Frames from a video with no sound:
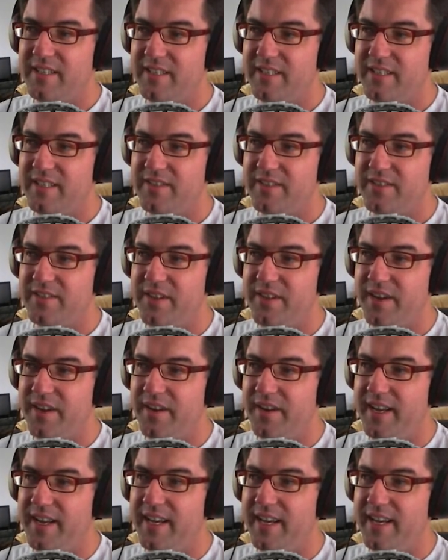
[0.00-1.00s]

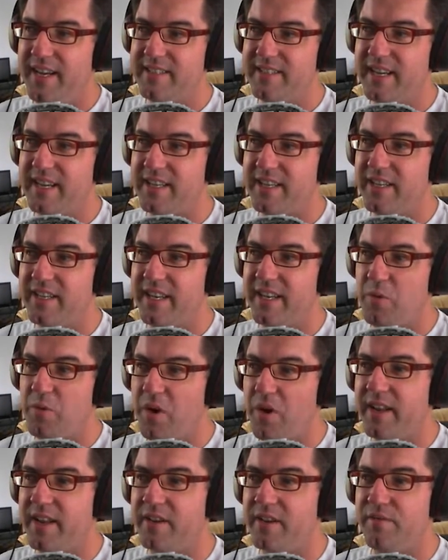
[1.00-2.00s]
So it is actually
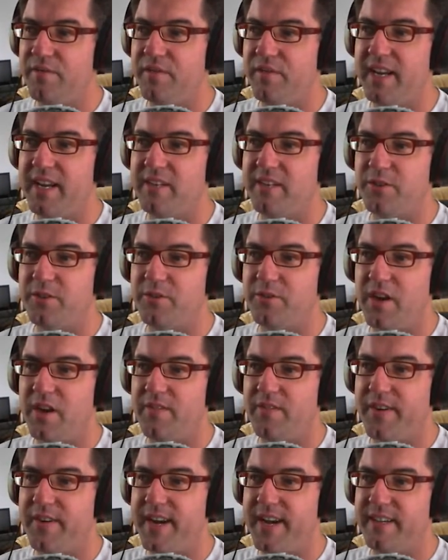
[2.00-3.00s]
quite a good vehicle to
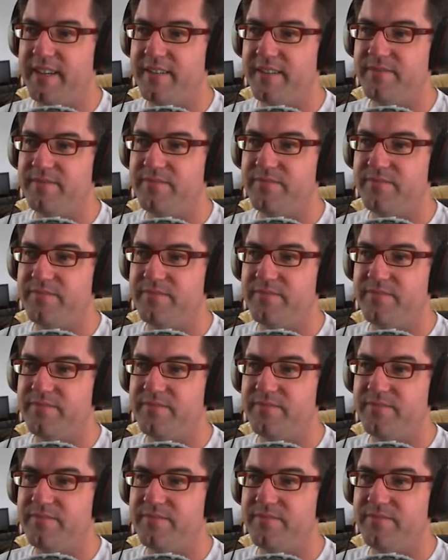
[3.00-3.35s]
drive around.